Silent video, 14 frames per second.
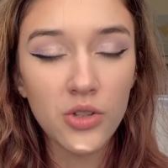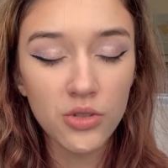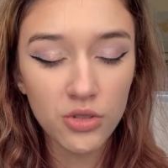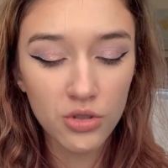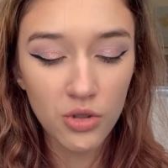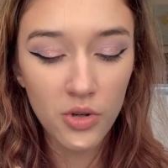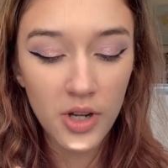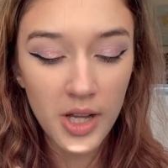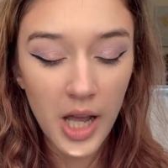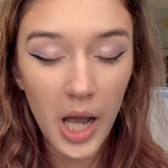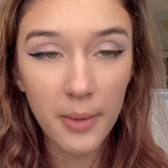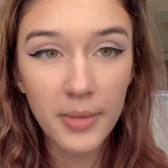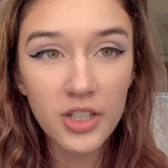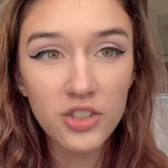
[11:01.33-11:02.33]
So
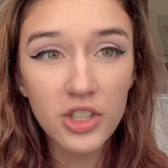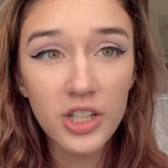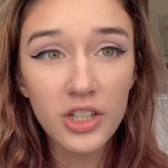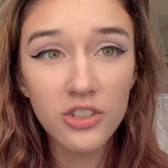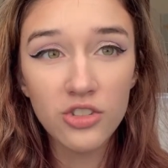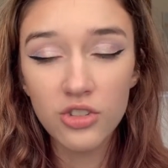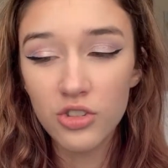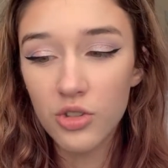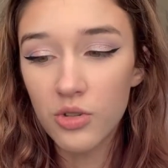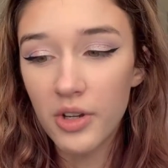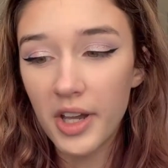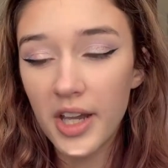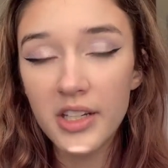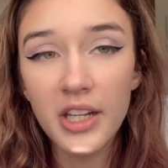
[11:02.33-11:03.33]
I'm actually going to just go
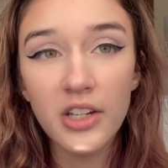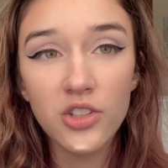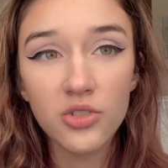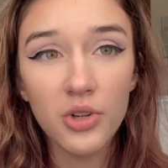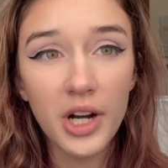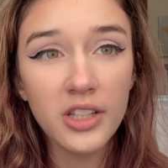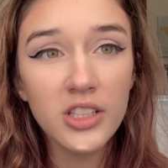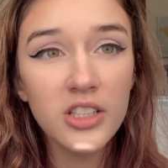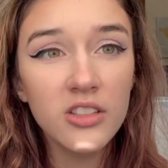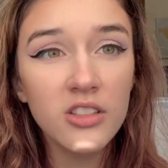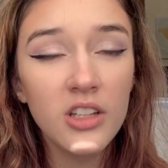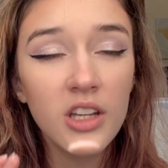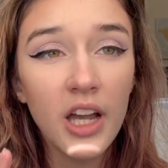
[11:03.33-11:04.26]
ahead and try this.